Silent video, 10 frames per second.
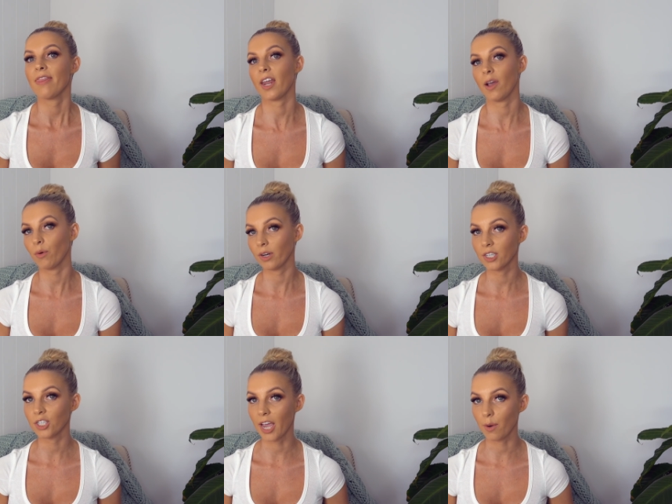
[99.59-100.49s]
that I wanted
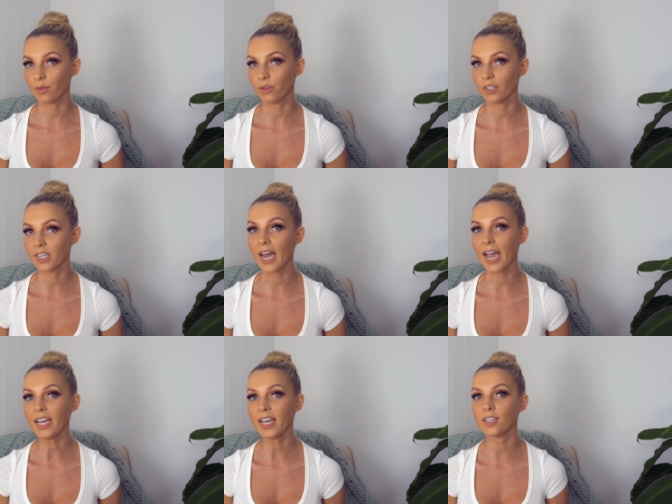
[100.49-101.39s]
to share with you
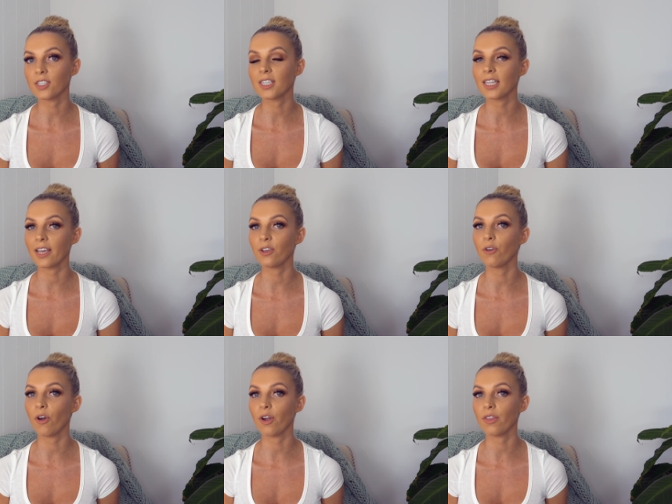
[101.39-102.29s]
today and just to let you
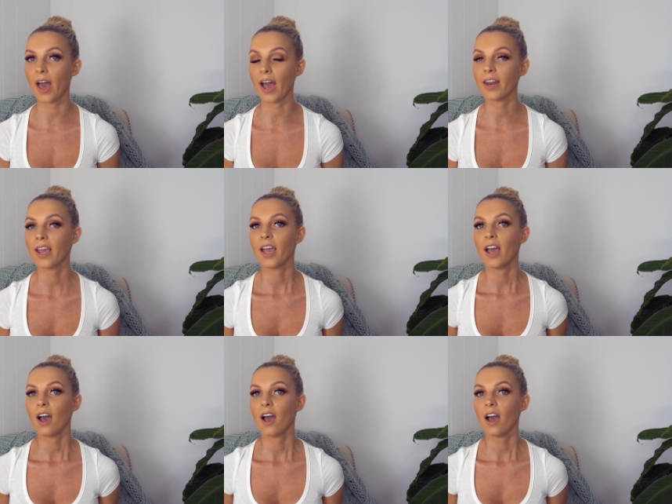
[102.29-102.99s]
know that